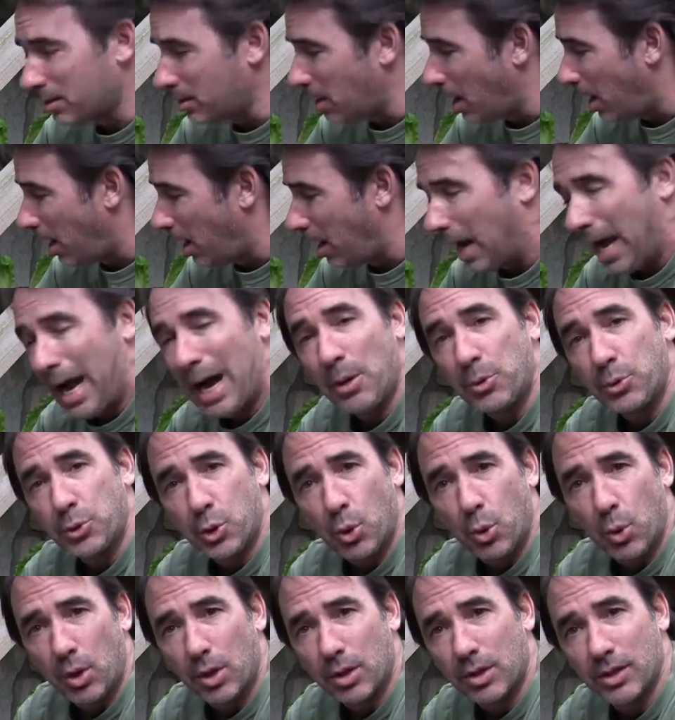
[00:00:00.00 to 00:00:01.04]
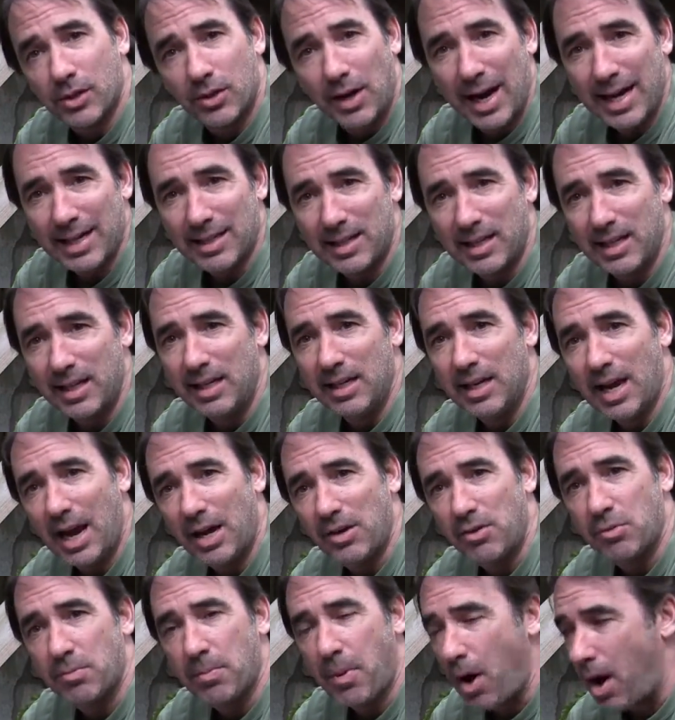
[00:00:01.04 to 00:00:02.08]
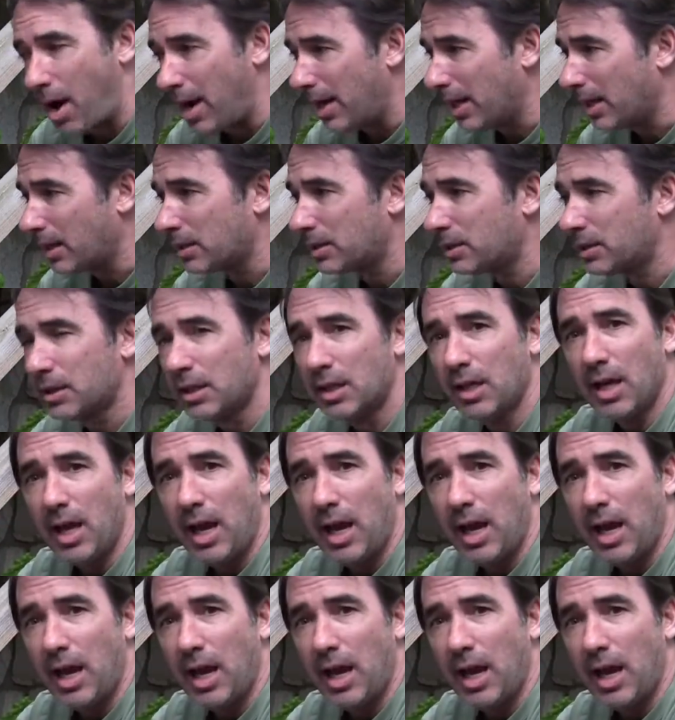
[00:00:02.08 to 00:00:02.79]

outdoor Kratky hydroponics.